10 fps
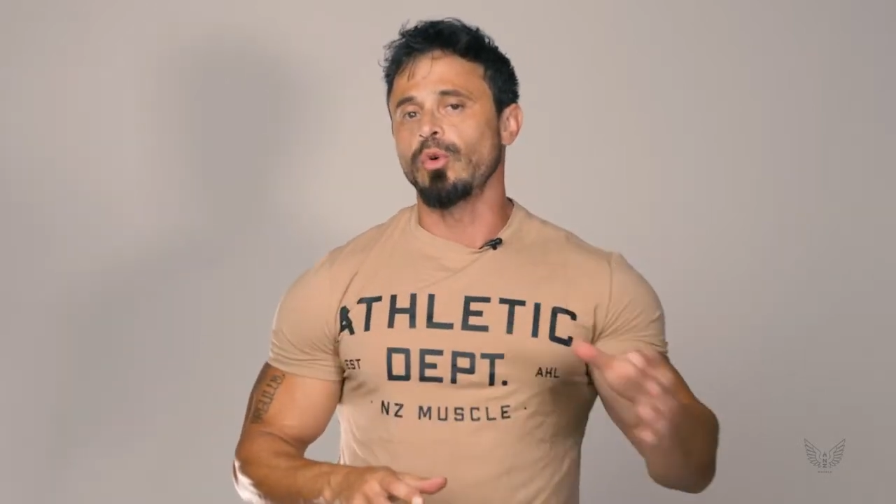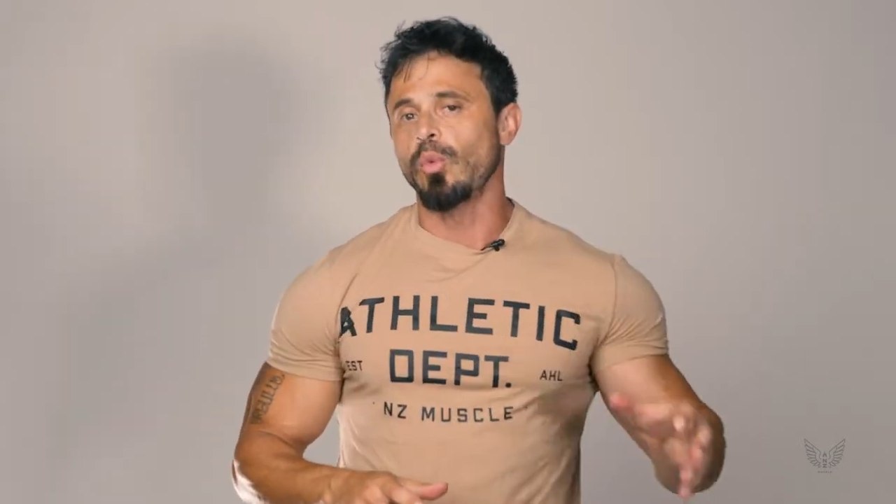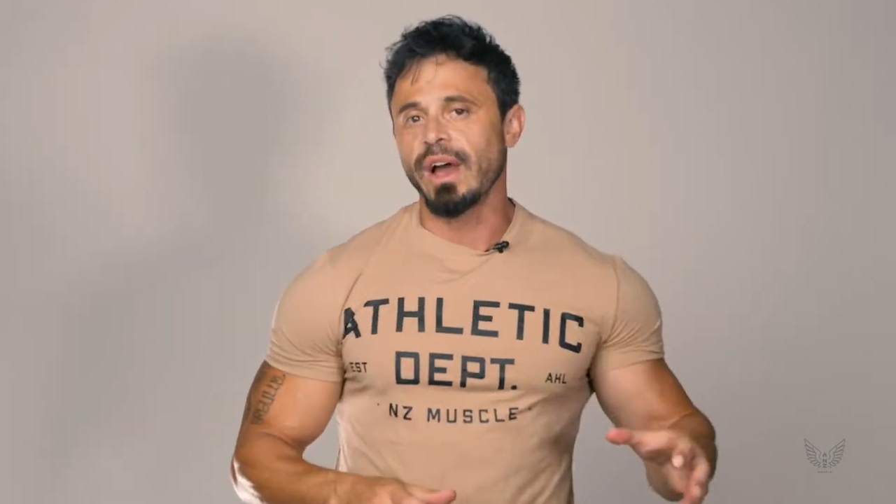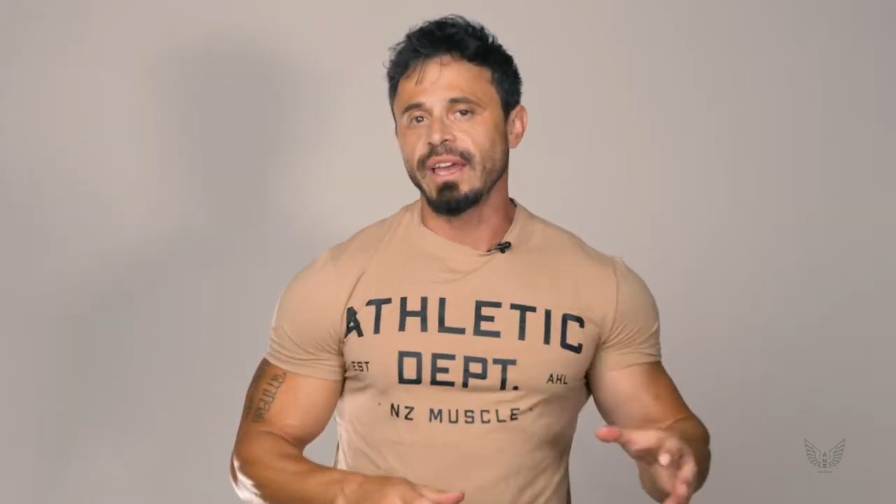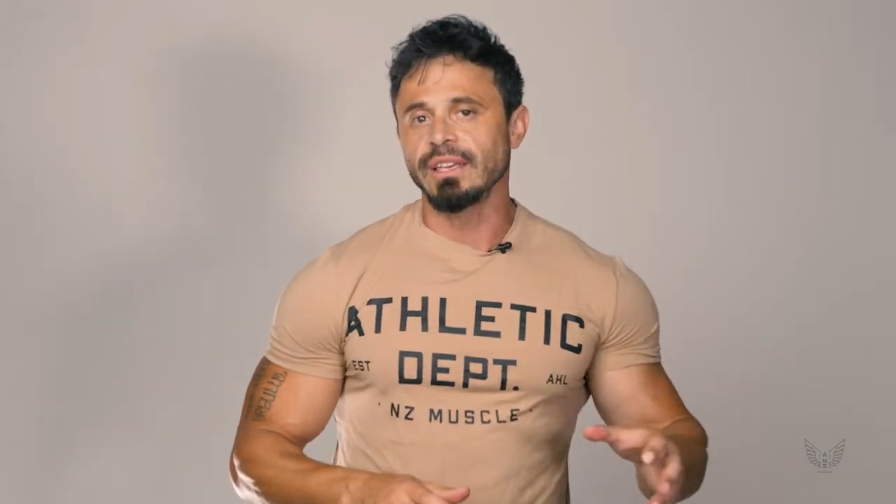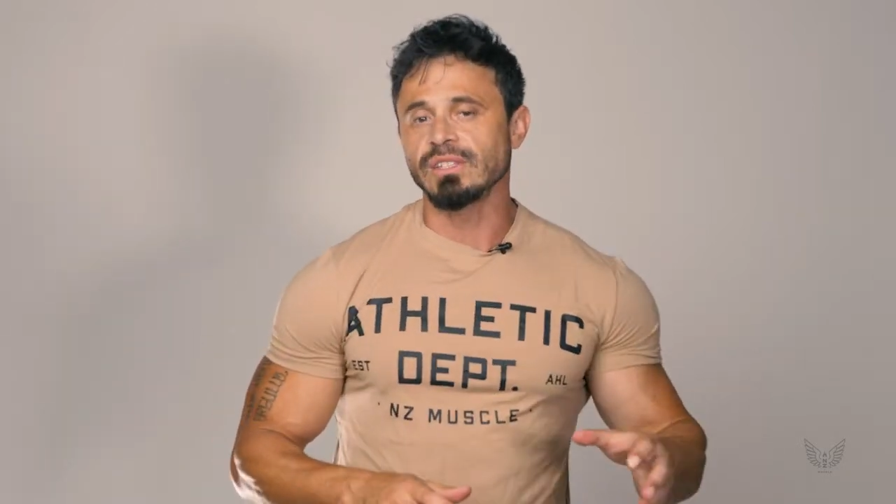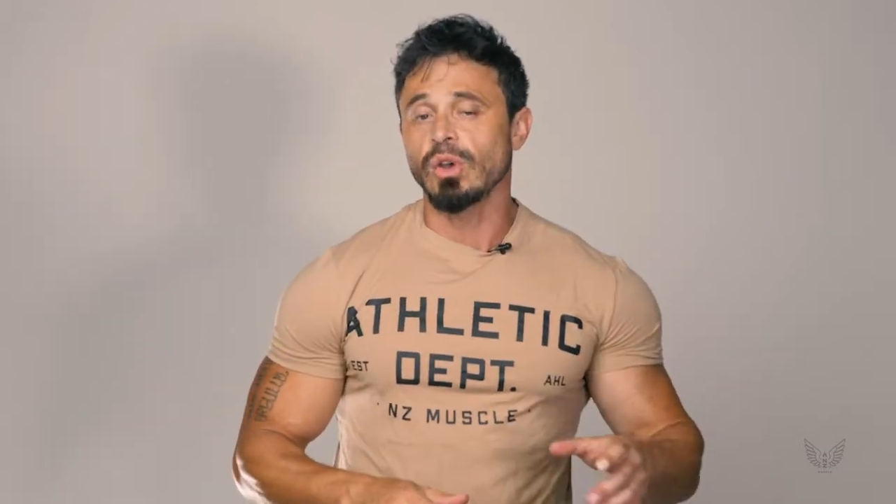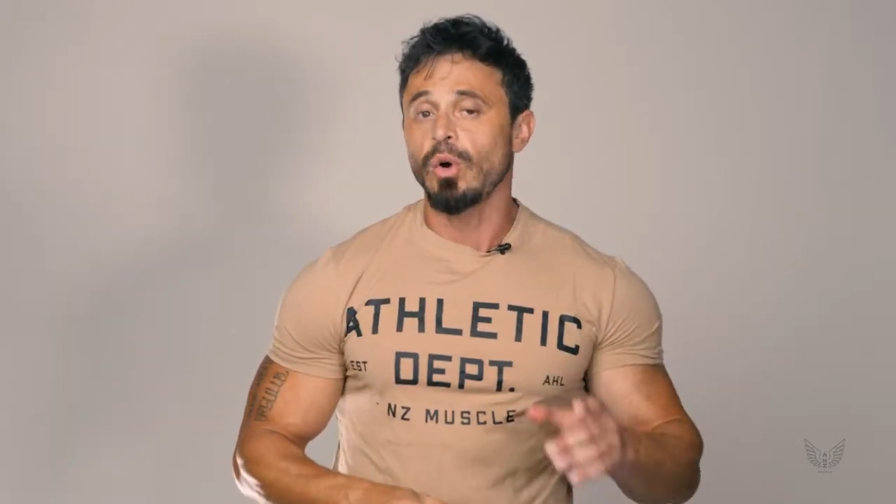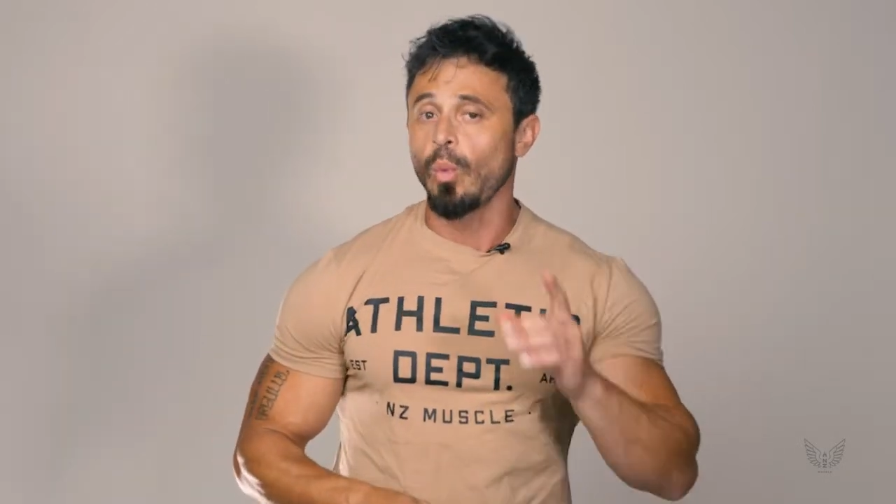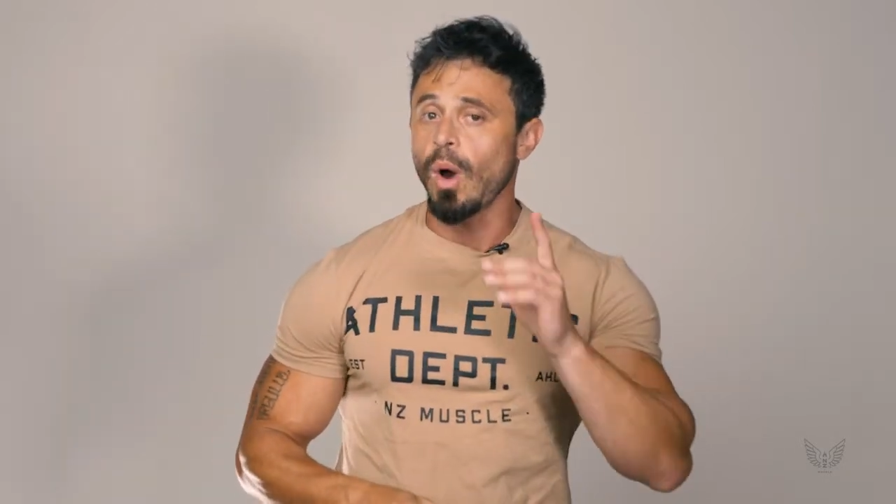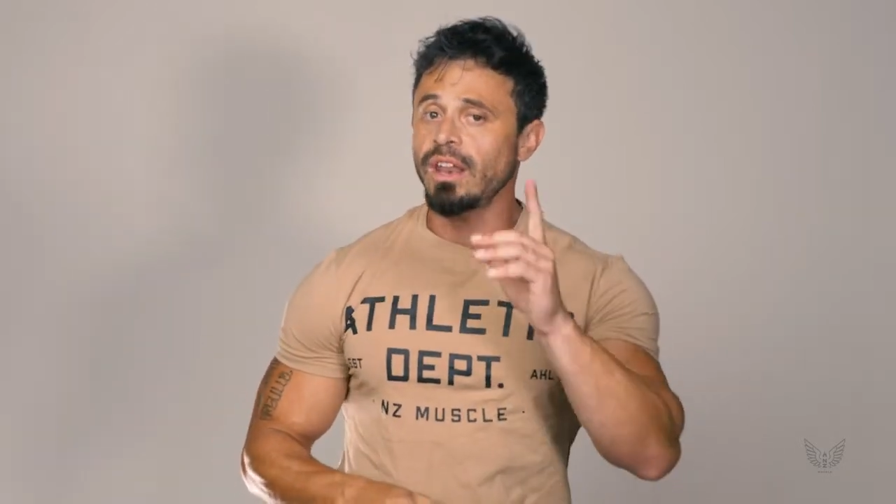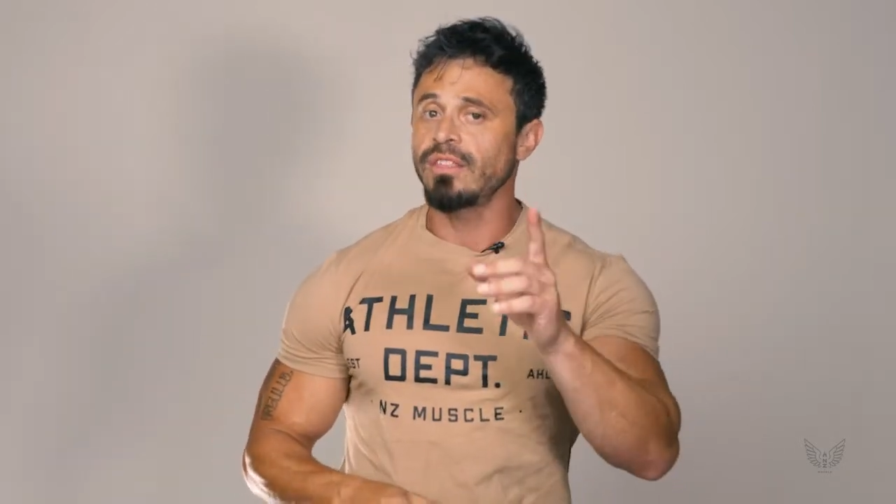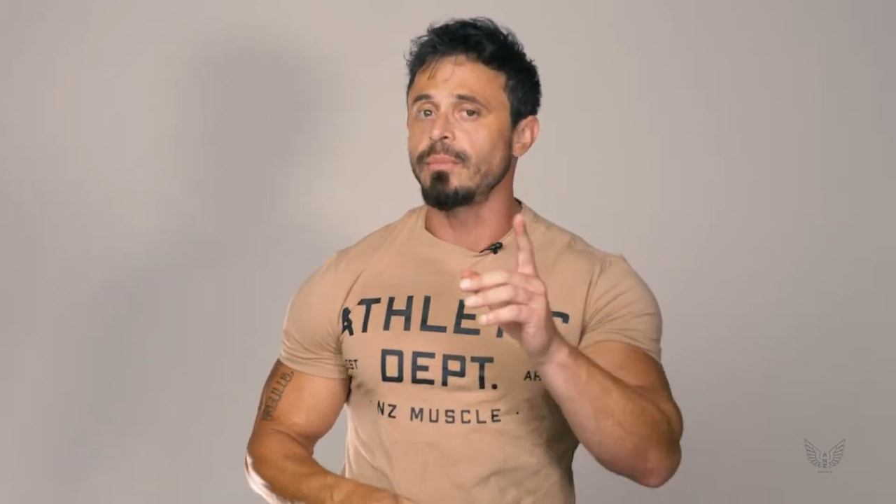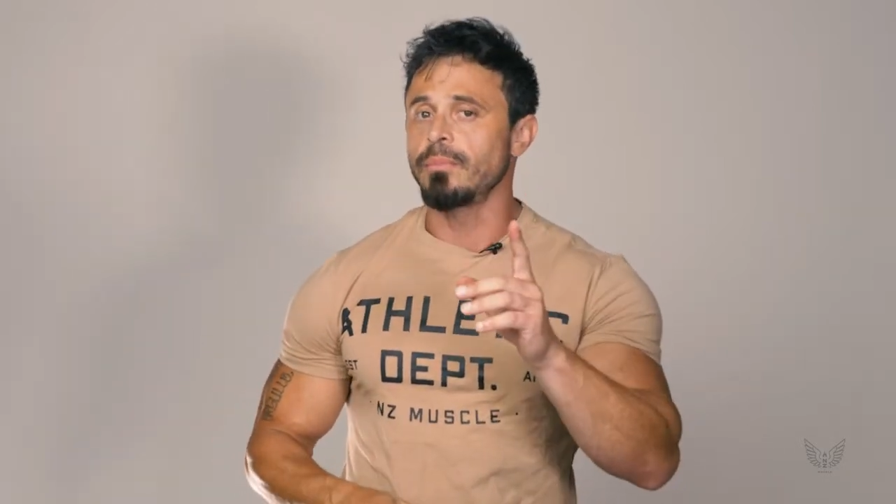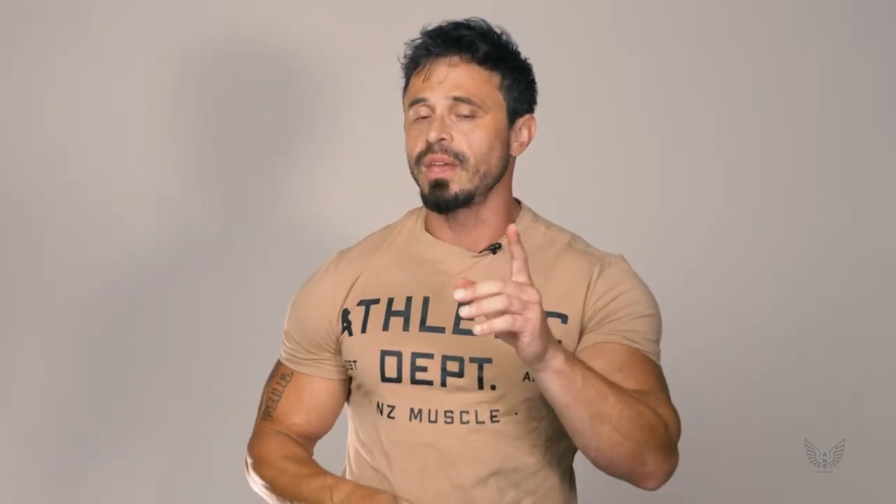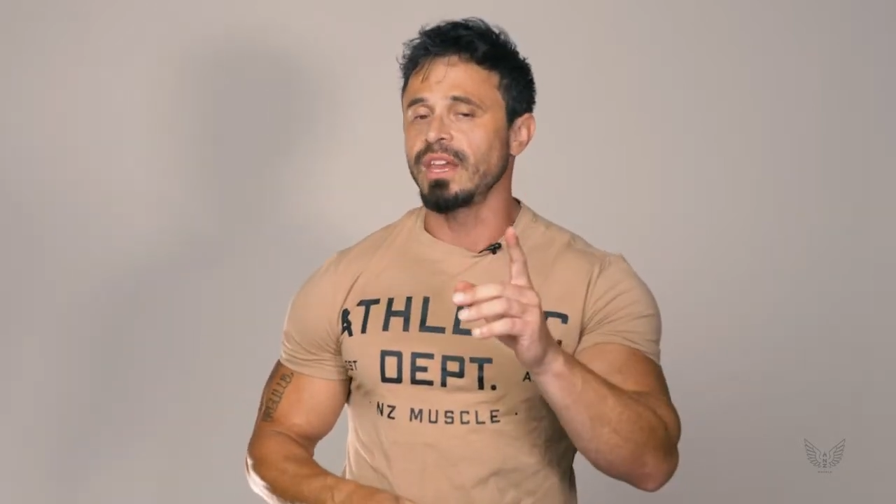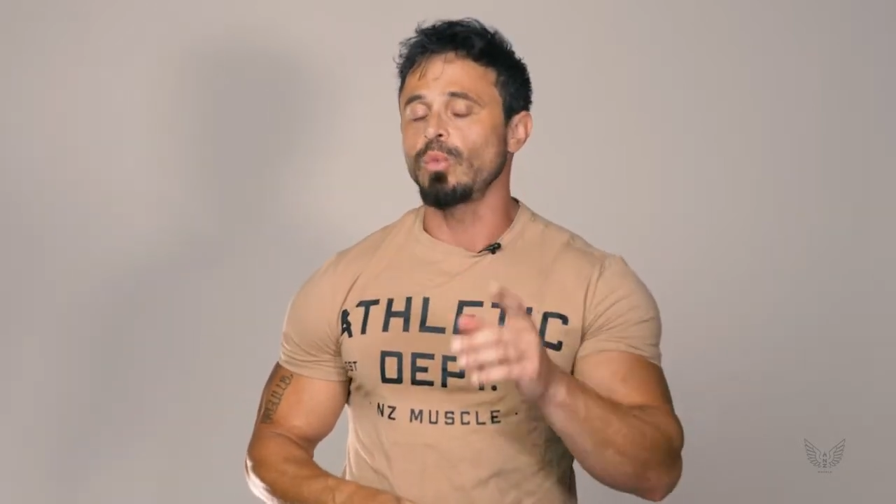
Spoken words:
of ways. One of them being